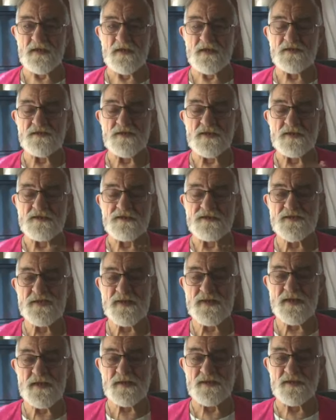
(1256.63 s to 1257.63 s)
To see
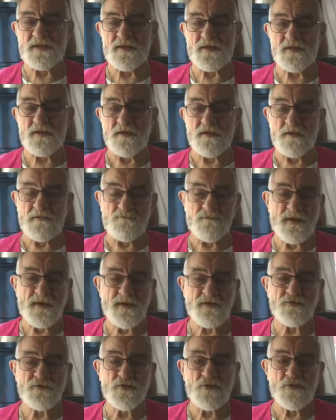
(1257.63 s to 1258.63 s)
it. Being
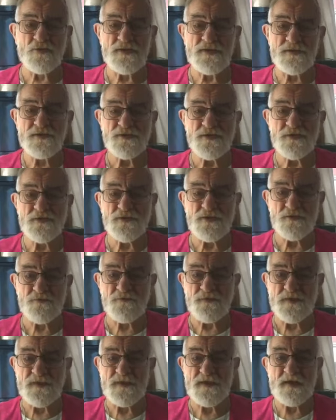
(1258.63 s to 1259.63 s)
drawn into the
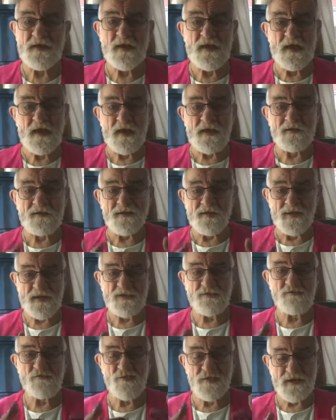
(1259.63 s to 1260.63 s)
fear and
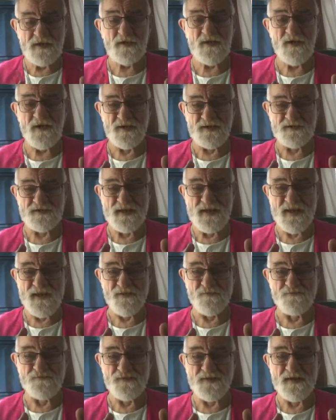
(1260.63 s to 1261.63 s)
then realizing our
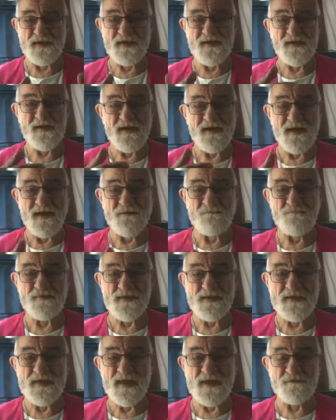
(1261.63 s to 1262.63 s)
fear and
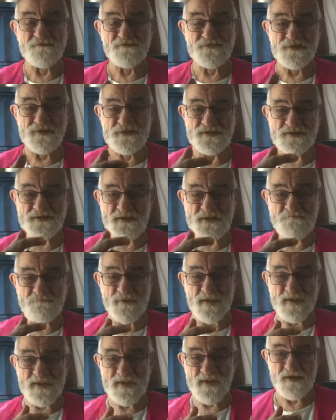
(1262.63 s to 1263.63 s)
being able to step
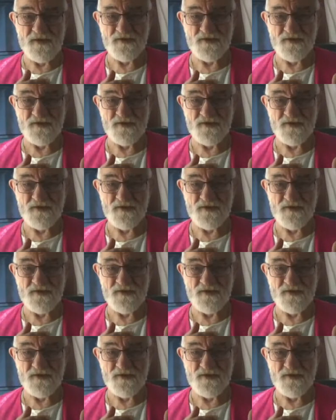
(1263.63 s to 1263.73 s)
back out